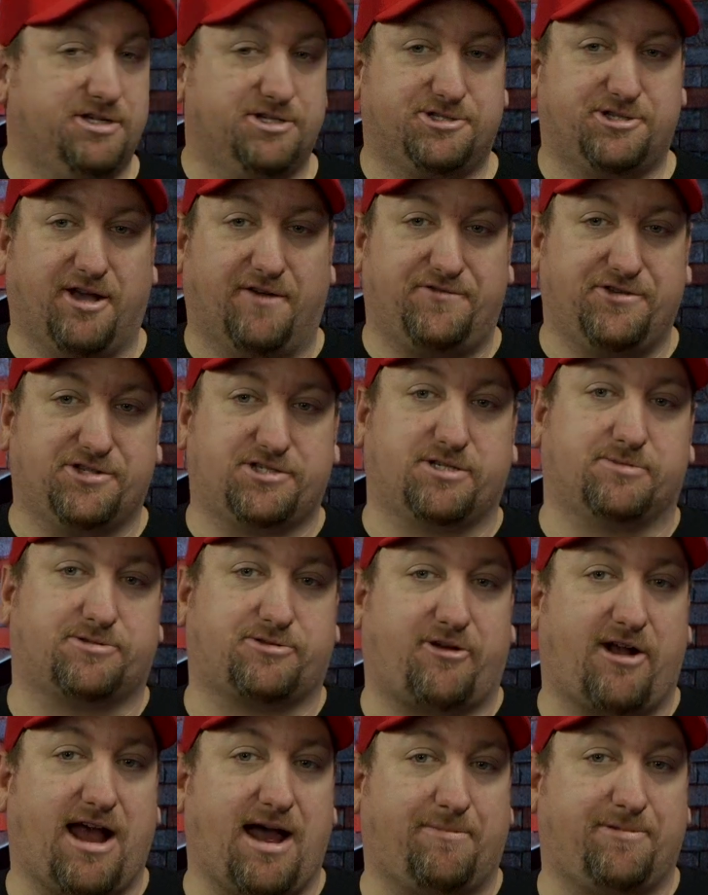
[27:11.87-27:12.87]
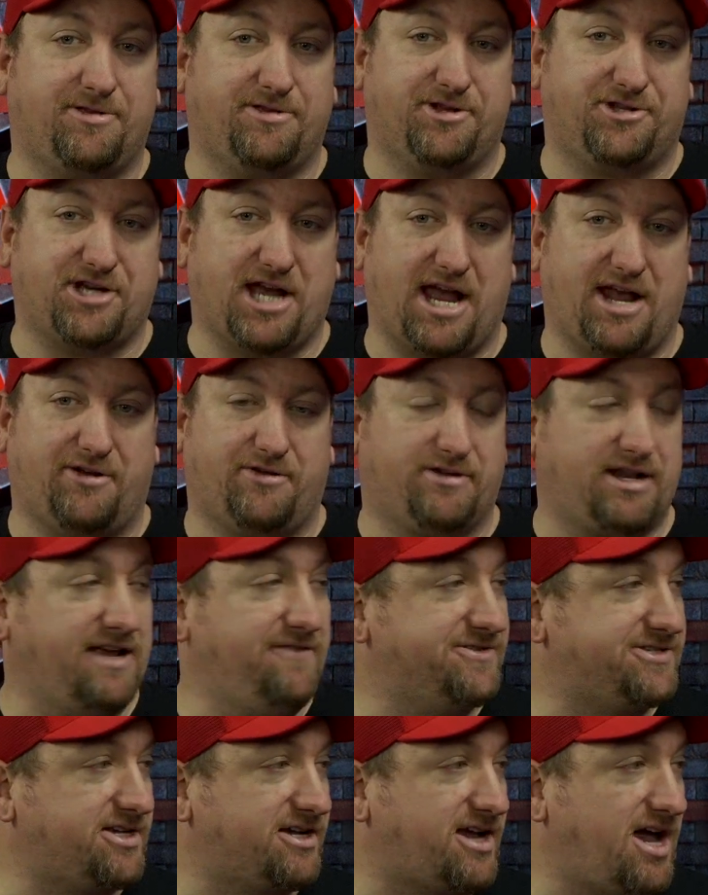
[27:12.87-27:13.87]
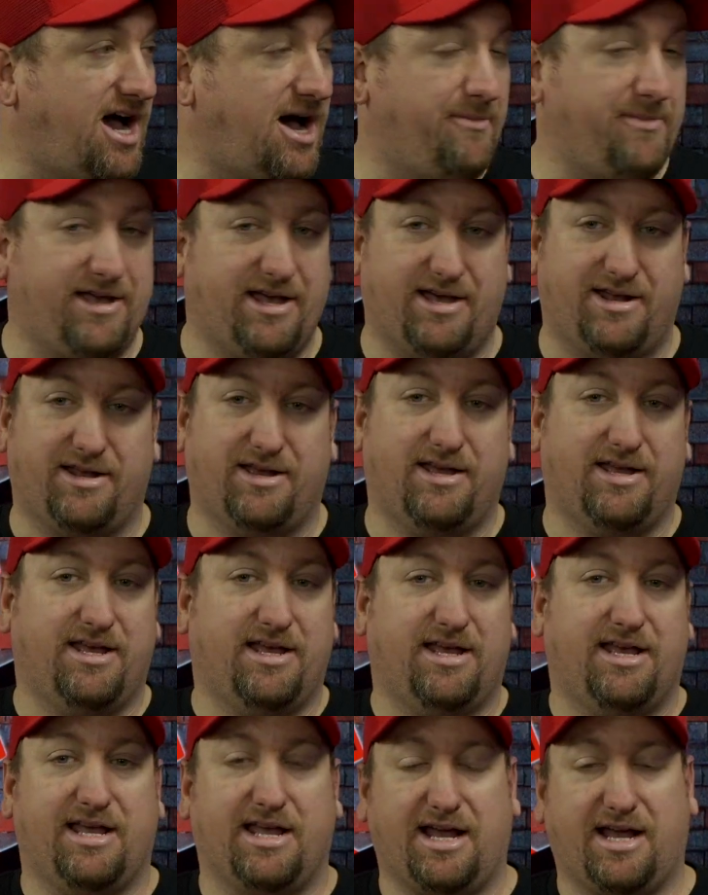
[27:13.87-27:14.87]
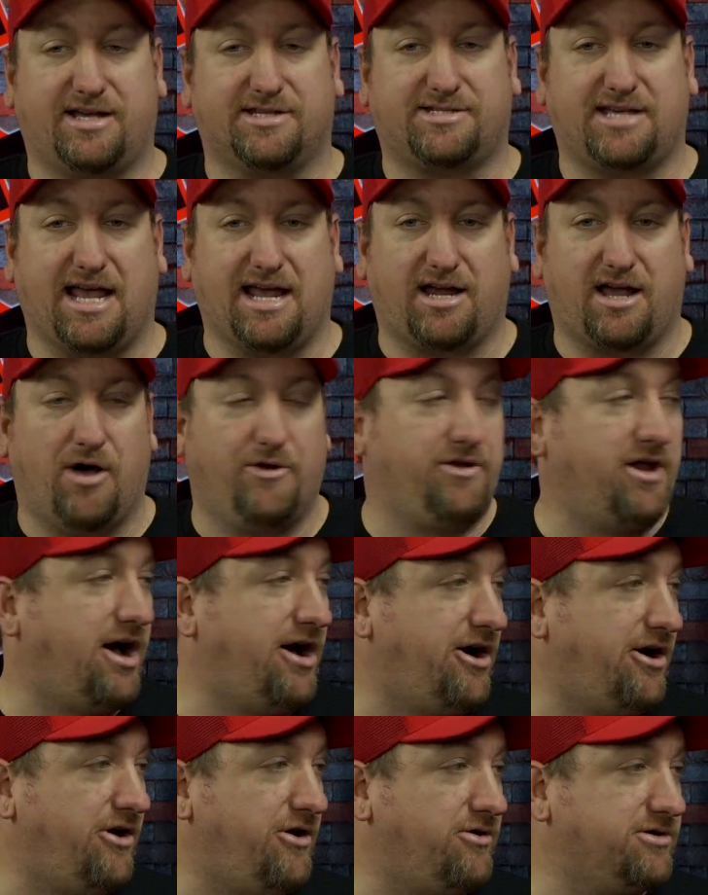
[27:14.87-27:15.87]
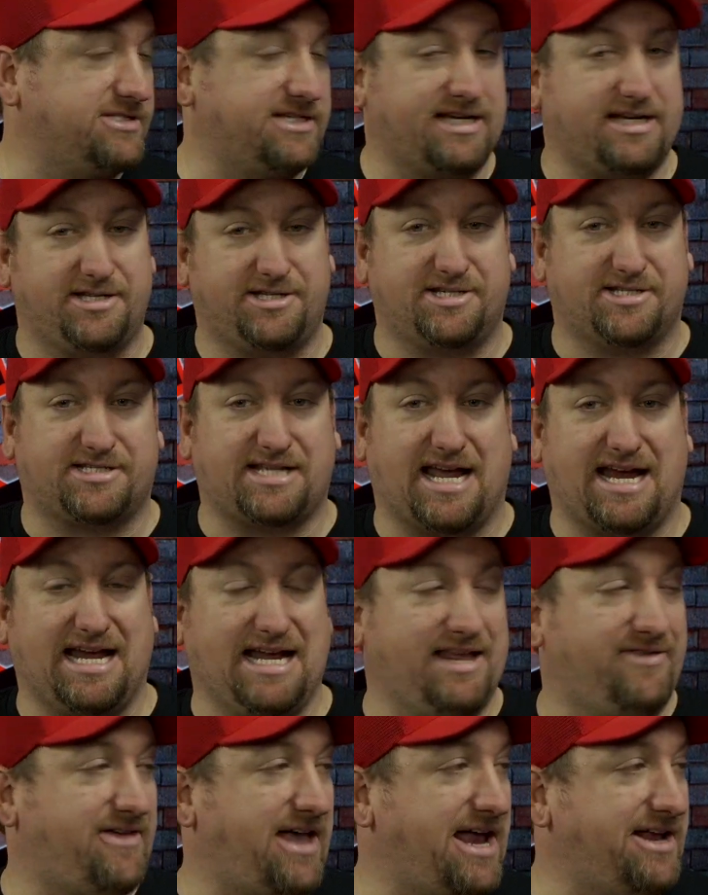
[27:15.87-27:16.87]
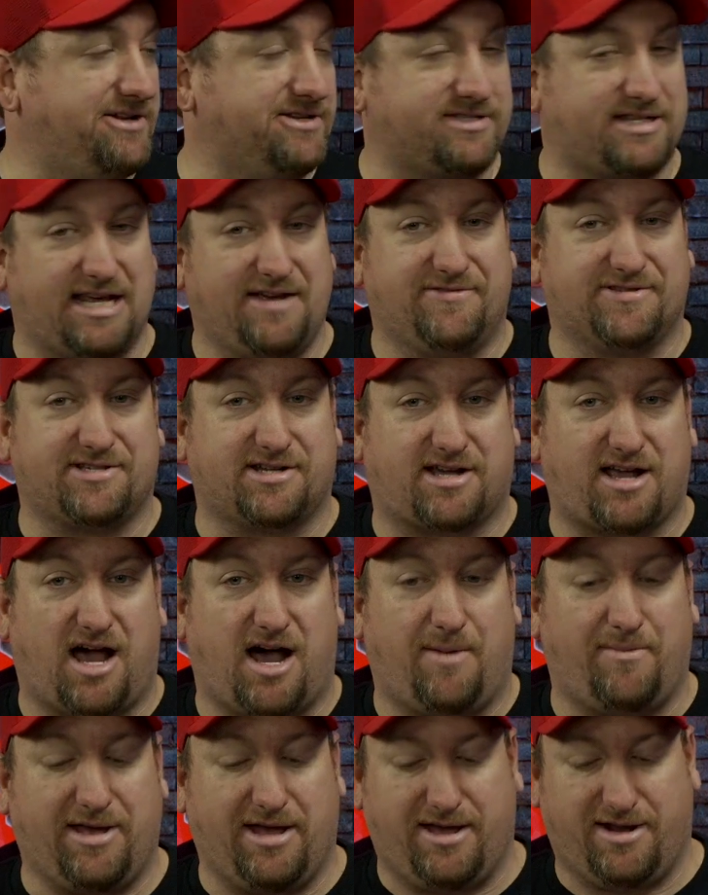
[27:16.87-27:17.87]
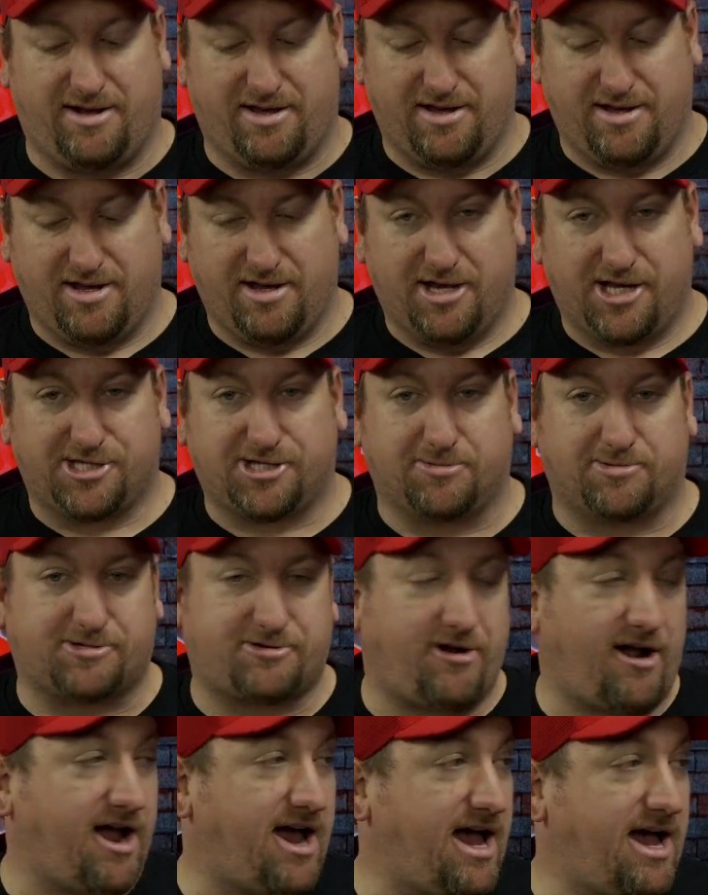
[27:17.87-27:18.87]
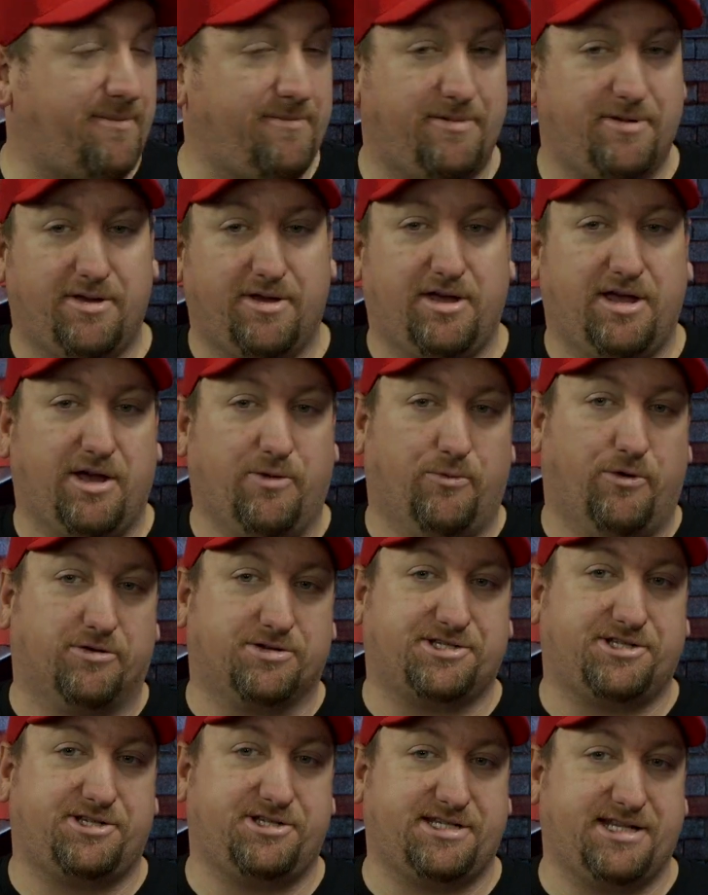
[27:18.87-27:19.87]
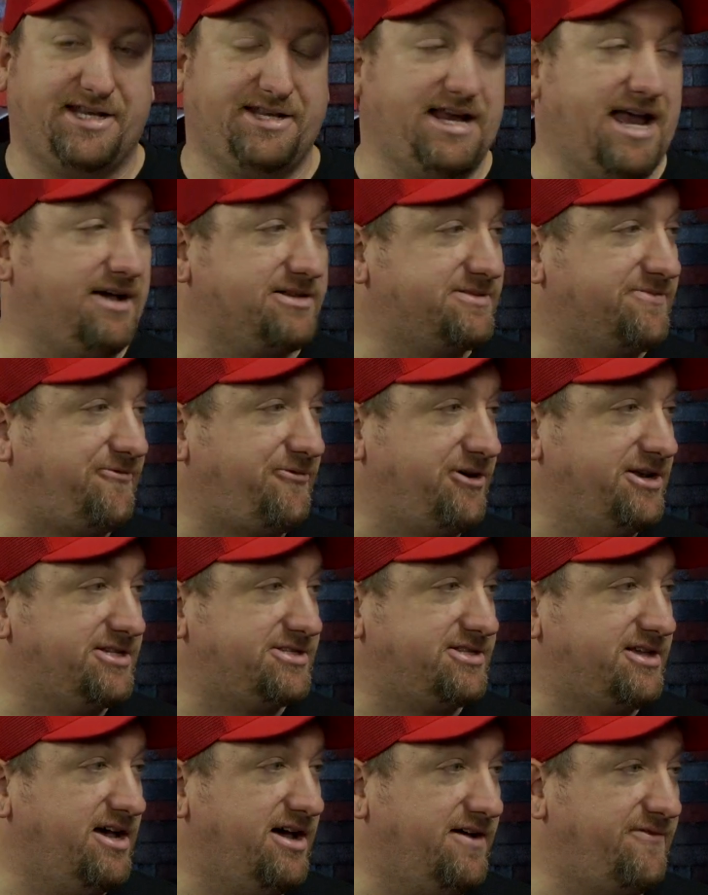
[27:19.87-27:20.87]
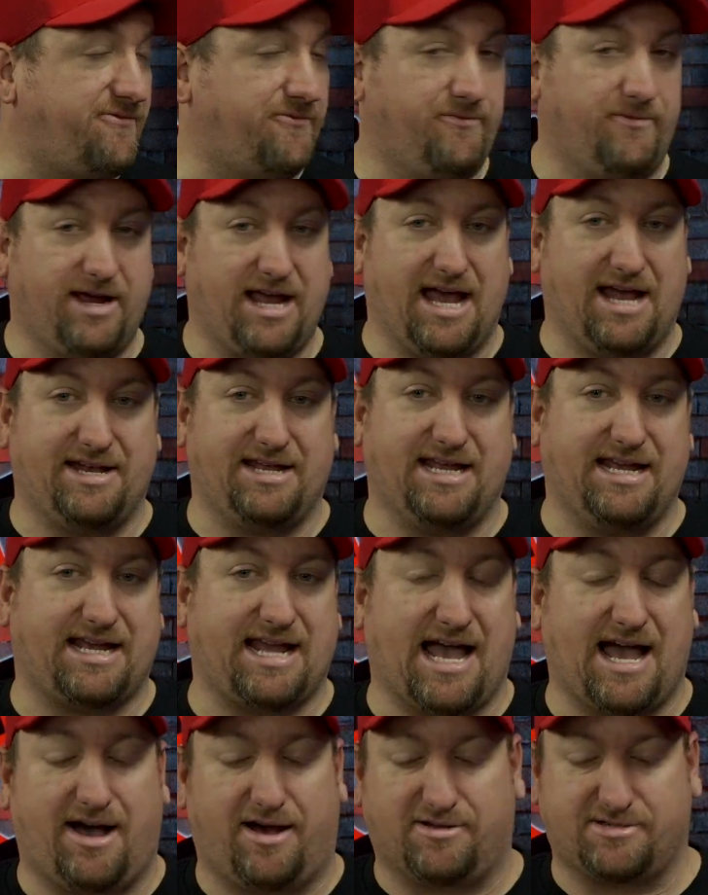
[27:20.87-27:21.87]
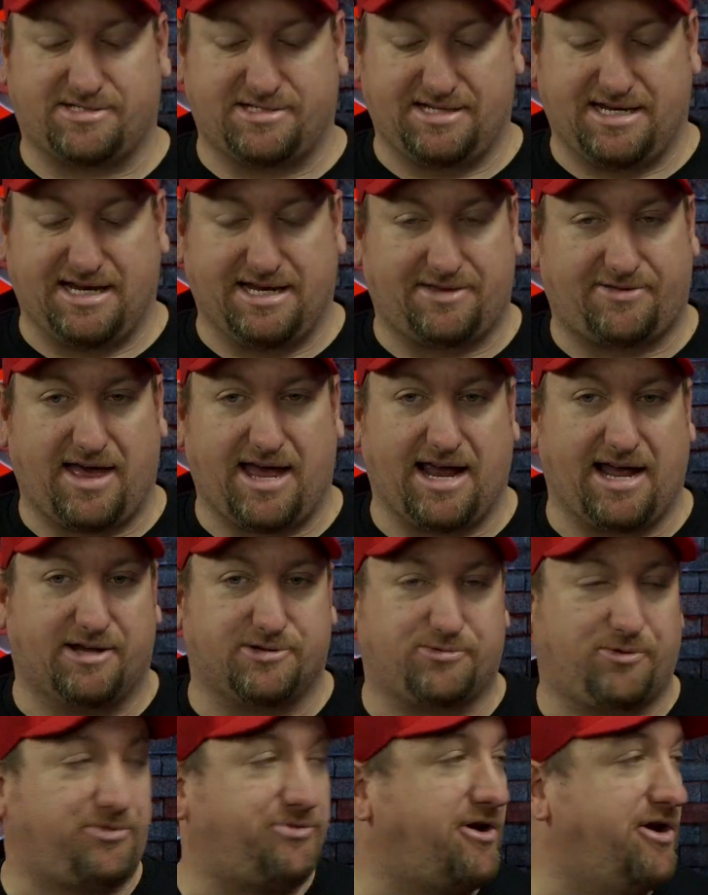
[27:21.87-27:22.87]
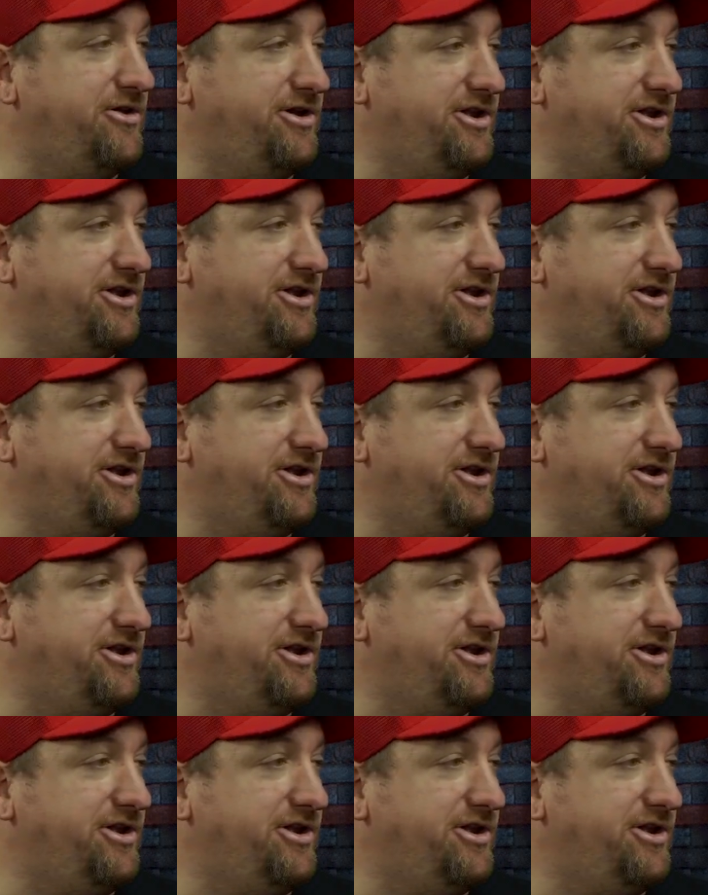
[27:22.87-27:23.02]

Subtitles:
So if you subscribe to the channel, leave us a comment. It could say Go Dogs. It could just say anything. Just leave us a comment. Subscribe. We'll send you out some free stuff. We got decals and anything else. We'll throw a